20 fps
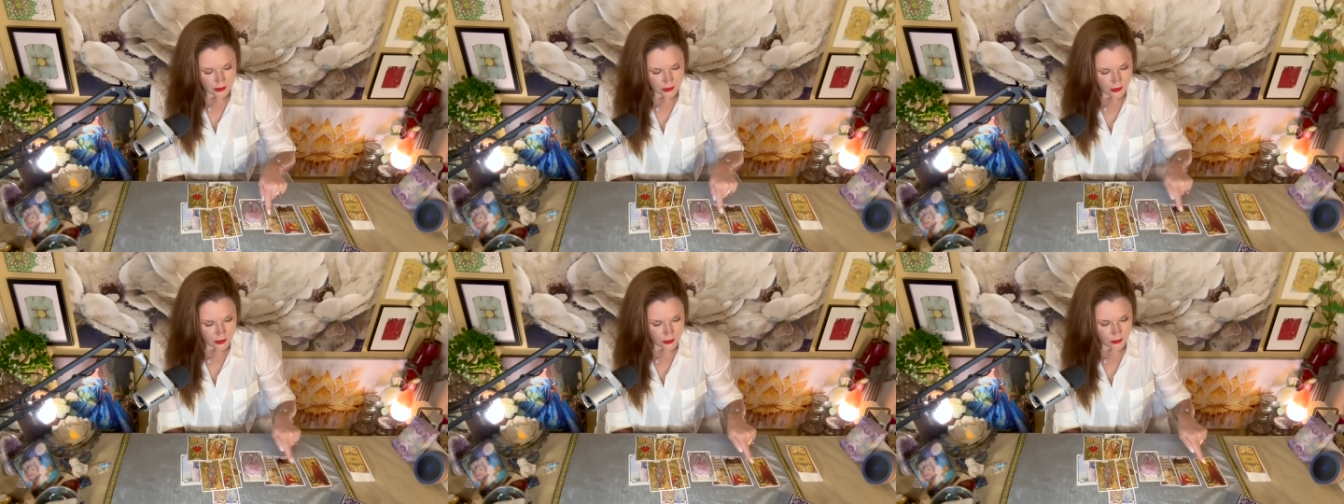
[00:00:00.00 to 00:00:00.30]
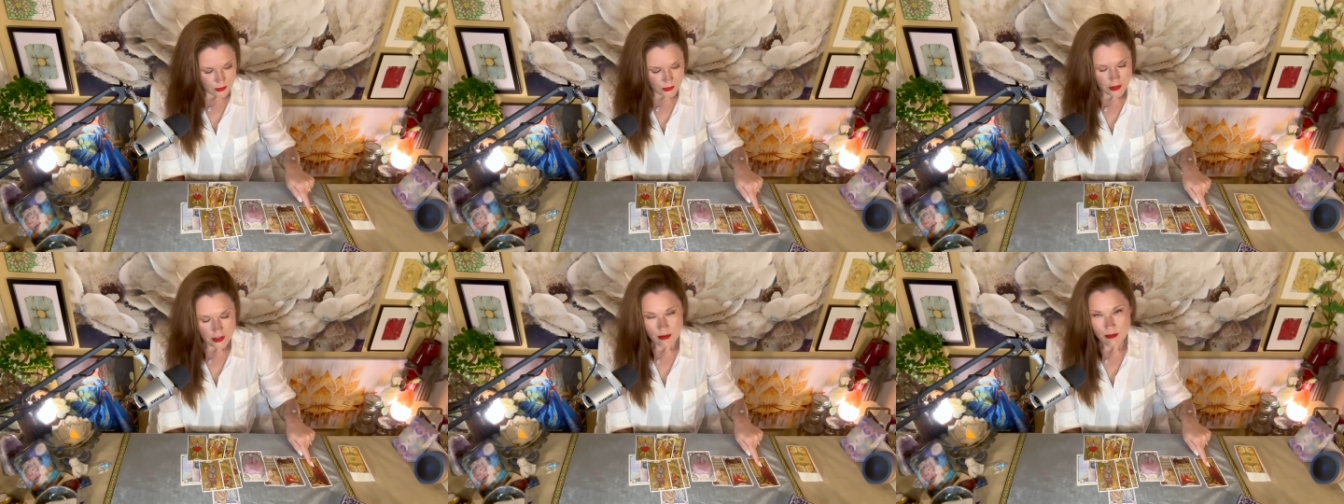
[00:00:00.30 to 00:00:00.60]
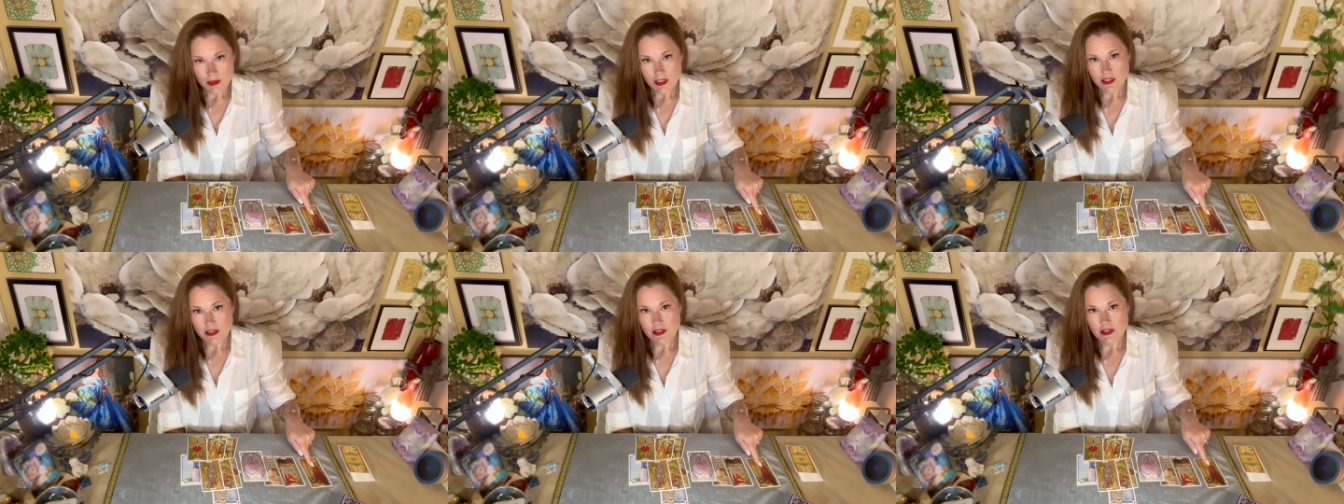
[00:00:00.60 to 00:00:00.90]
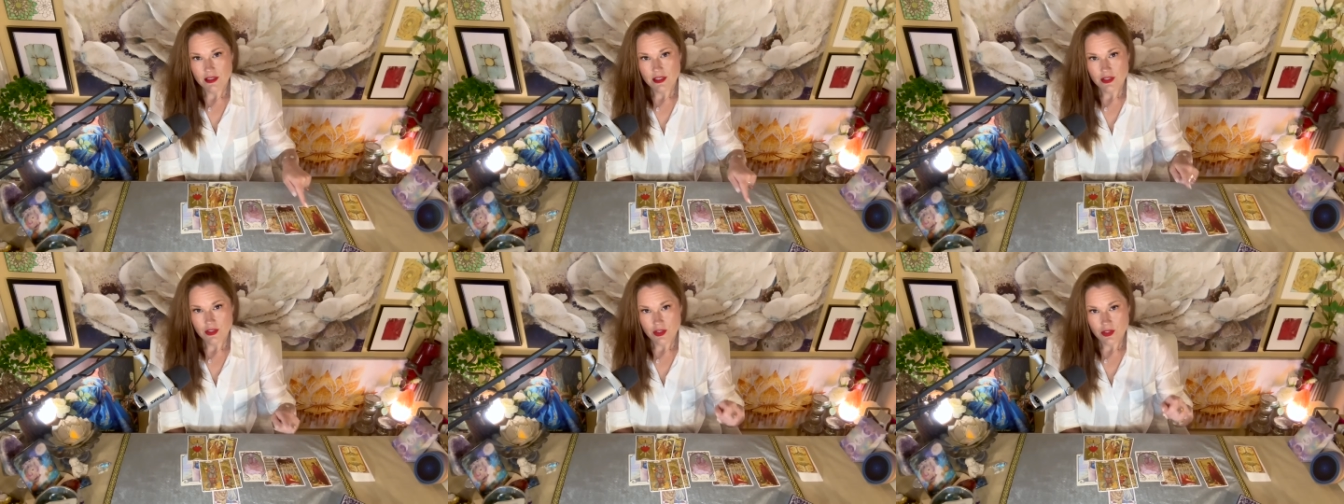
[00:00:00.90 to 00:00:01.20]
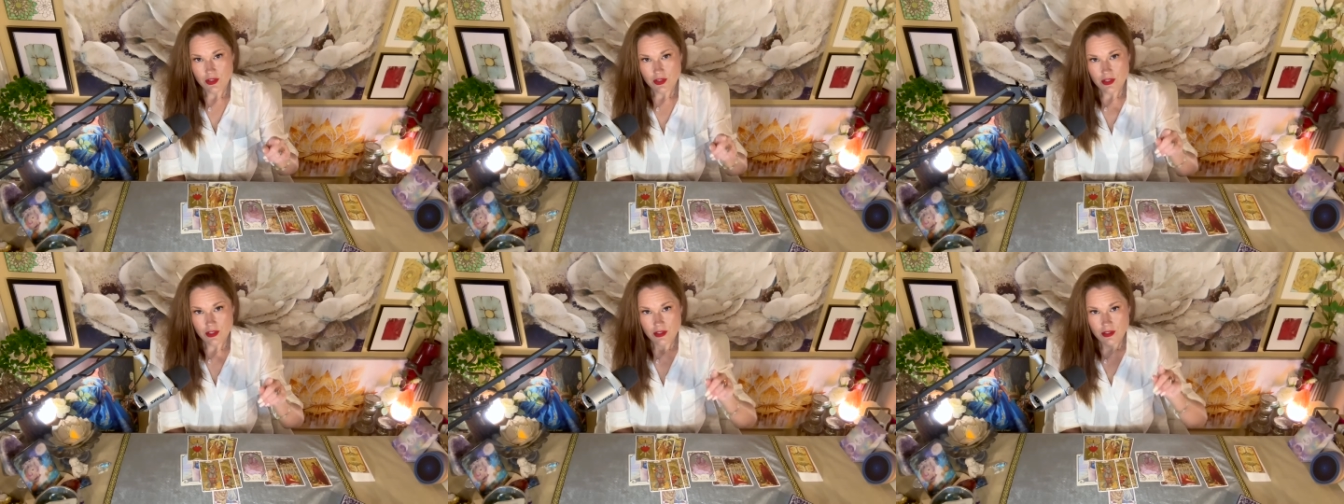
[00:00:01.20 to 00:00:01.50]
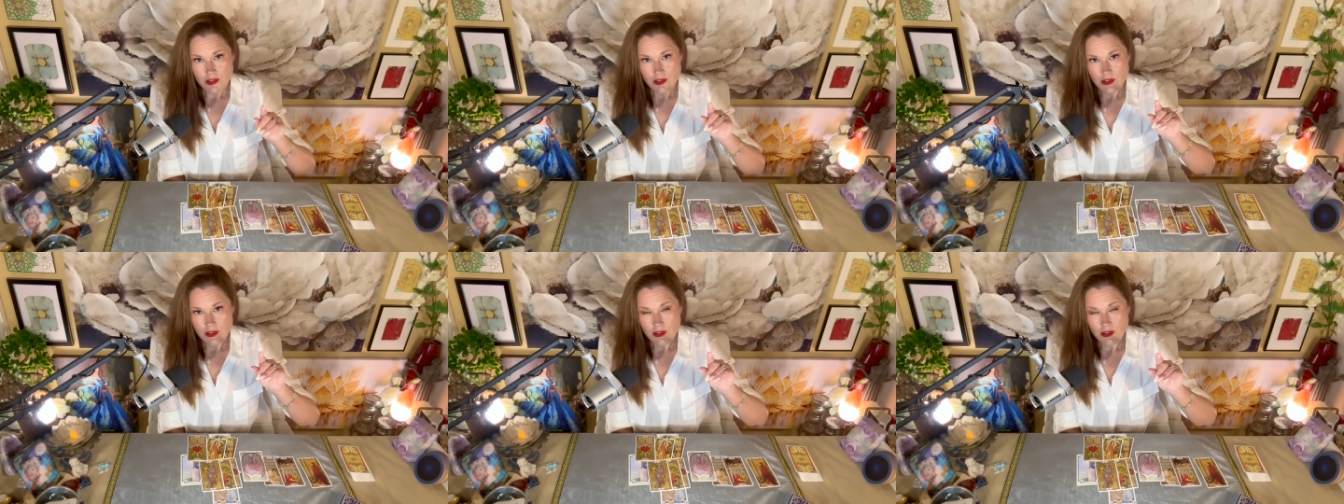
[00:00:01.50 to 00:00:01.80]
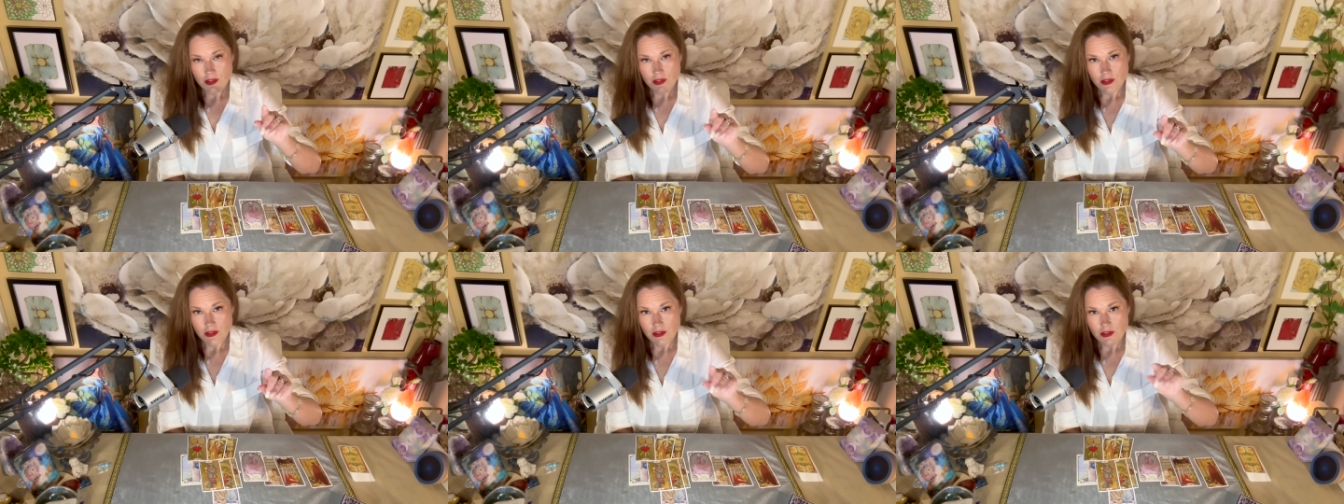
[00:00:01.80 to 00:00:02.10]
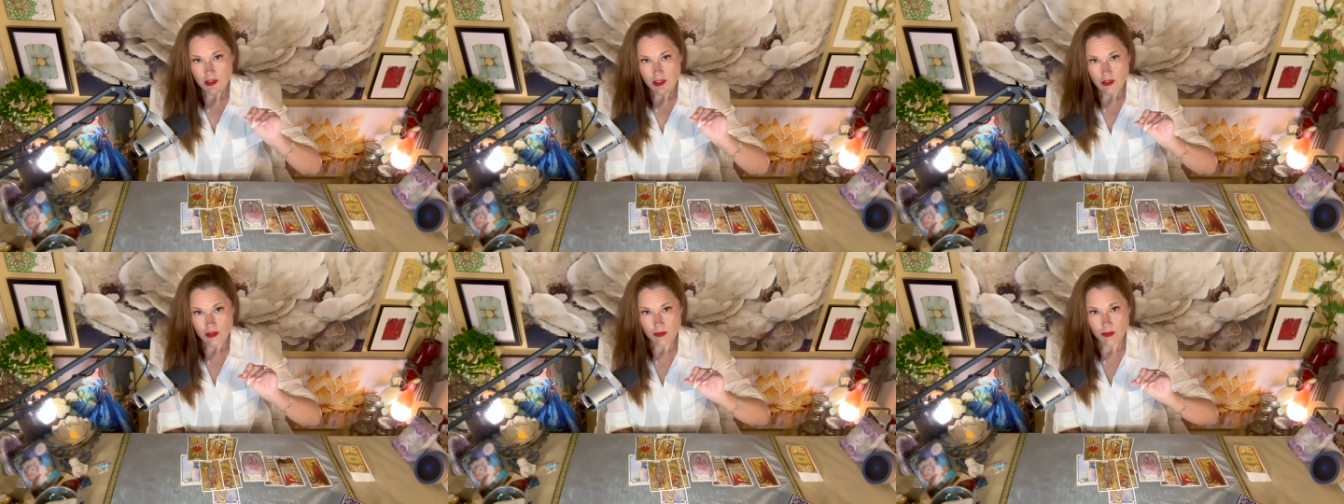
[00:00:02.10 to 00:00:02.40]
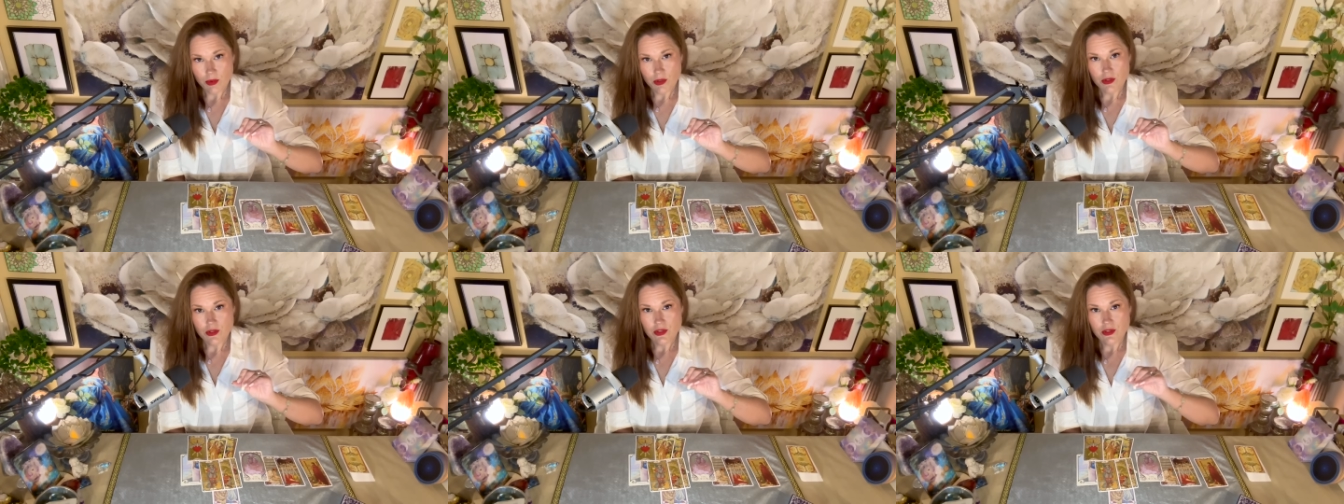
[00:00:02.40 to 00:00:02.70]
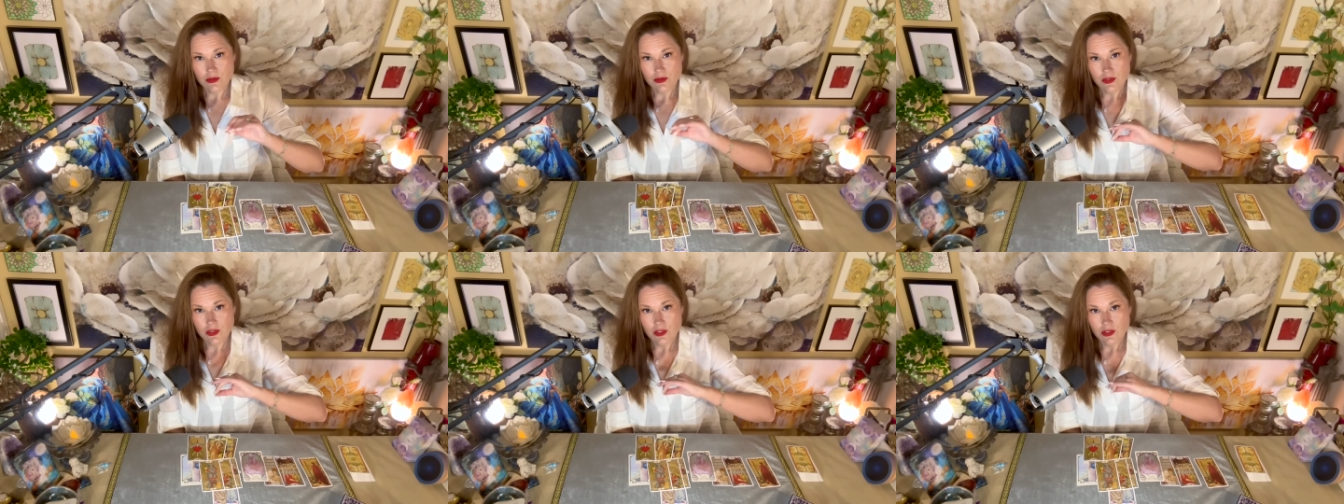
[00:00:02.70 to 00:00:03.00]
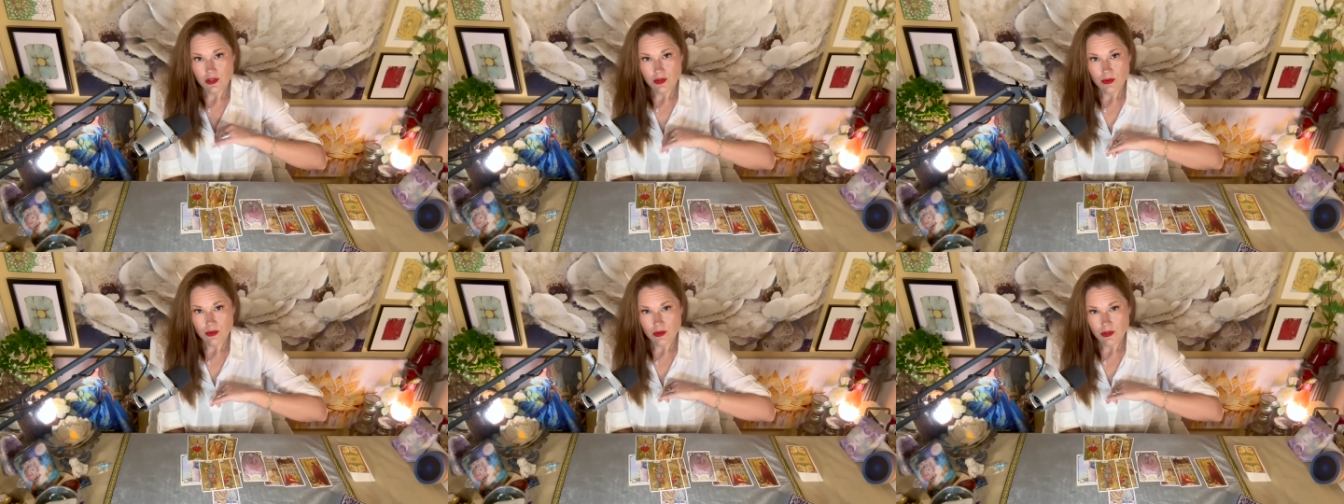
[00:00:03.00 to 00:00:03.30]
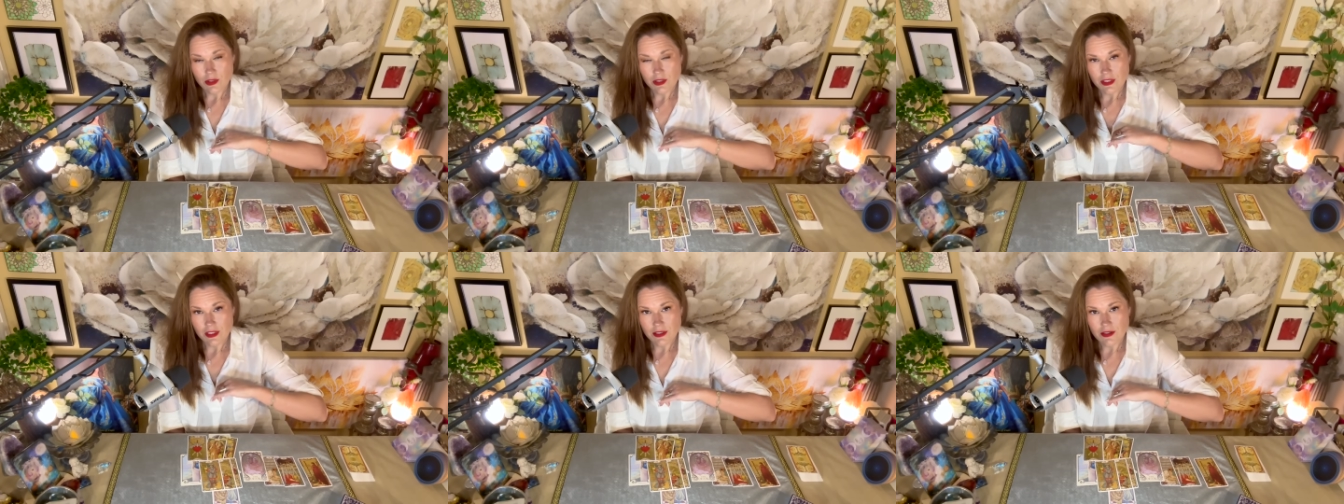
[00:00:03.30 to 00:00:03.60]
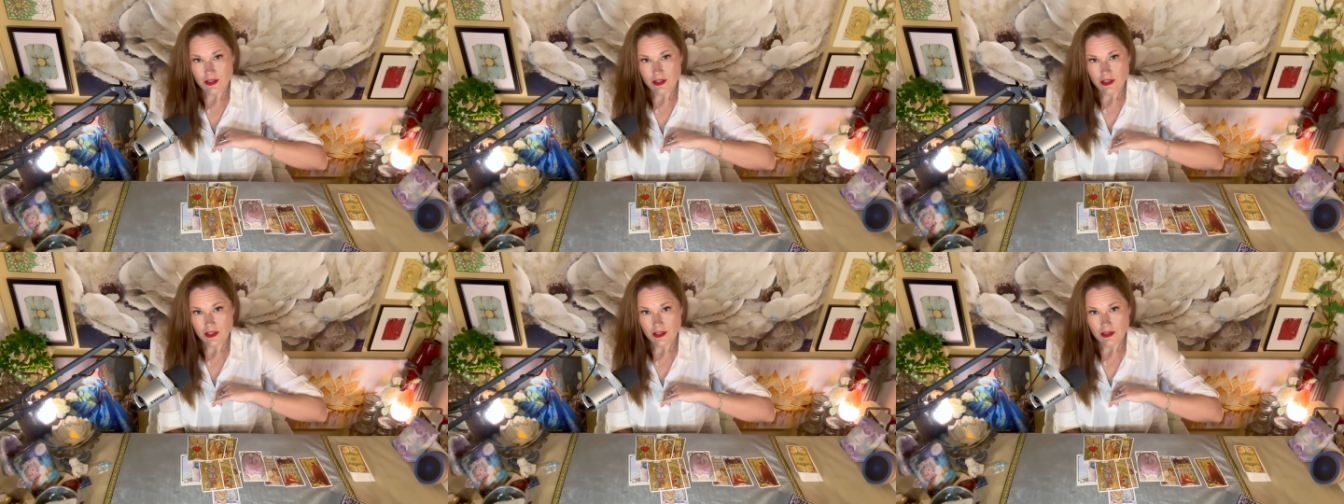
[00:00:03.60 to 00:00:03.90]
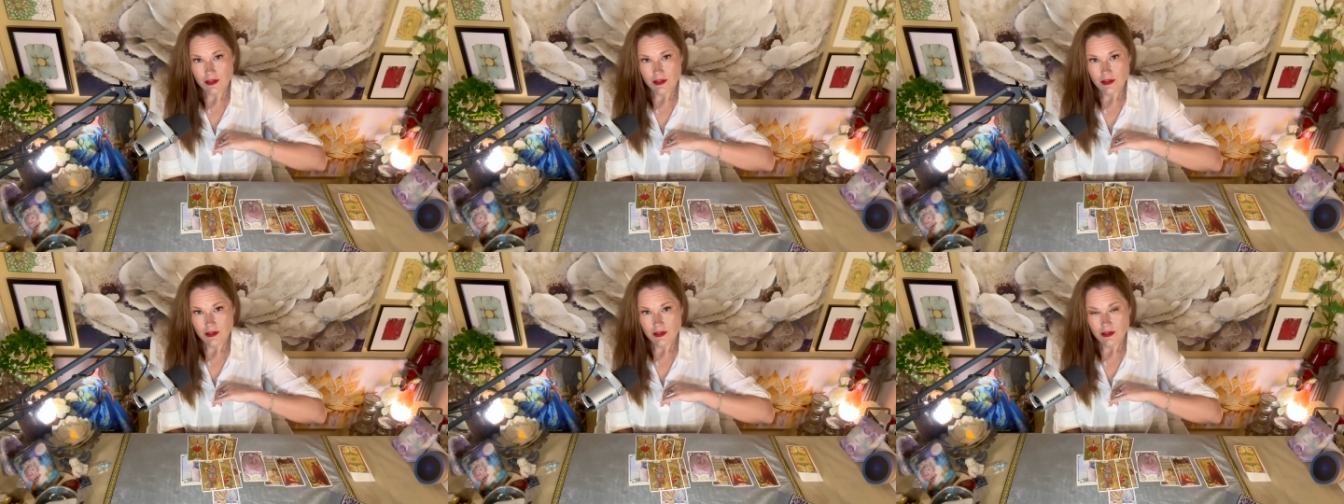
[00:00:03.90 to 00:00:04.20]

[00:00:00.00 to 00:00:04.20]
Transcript: you will not make decisions that are personal to you on the inside.